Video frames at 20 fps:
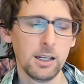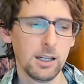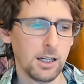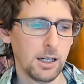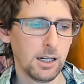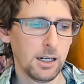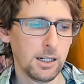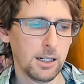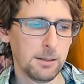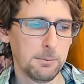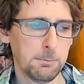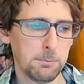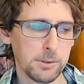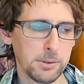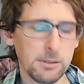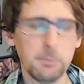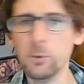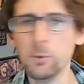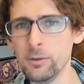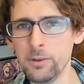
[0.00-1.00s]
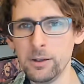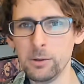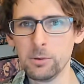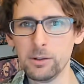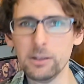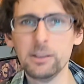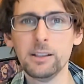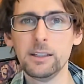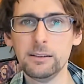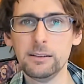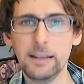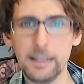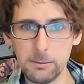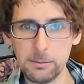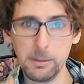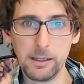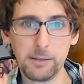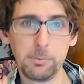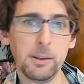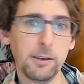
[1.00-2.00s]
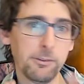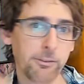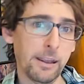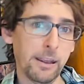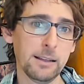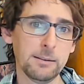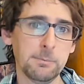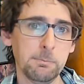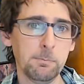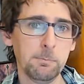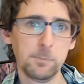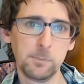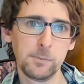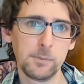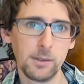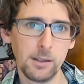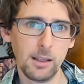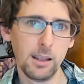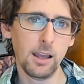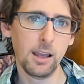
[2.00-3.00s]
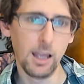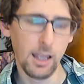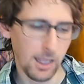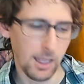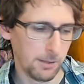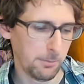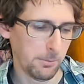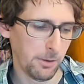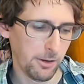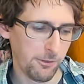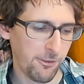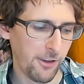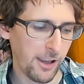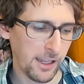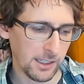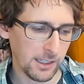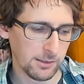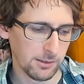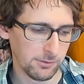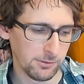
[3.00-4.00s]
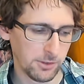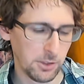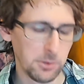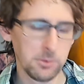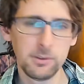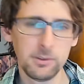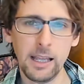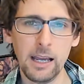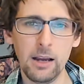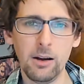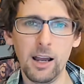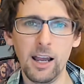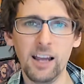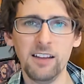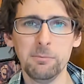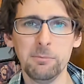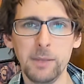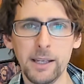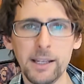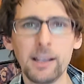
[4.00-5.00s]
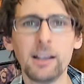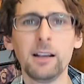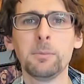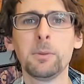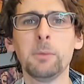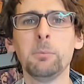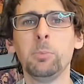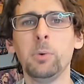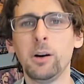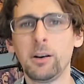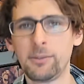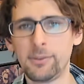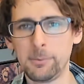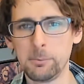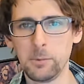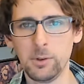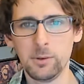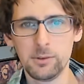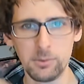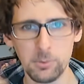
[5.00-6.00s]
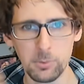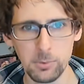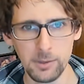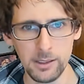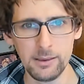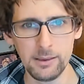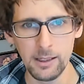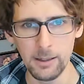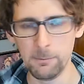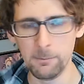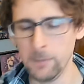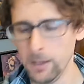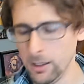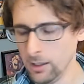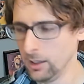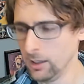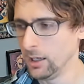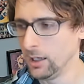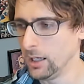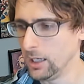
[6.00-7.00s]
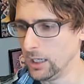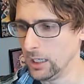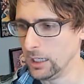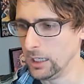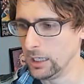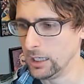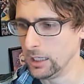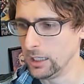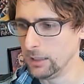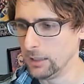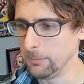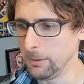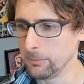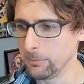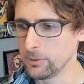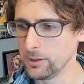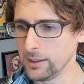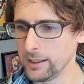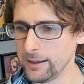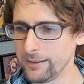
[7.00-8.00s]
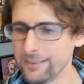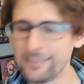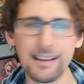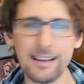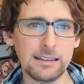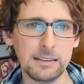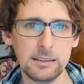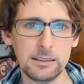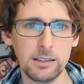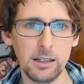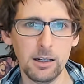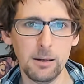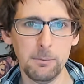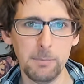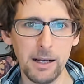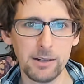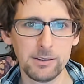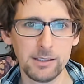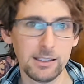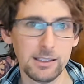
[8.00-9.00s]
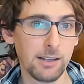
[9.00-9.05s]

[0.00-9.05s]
But the movie really like makes me a fan. I am a fan of Dune now. I'm picking up the books. I'm going to read them. I'm really excited about it.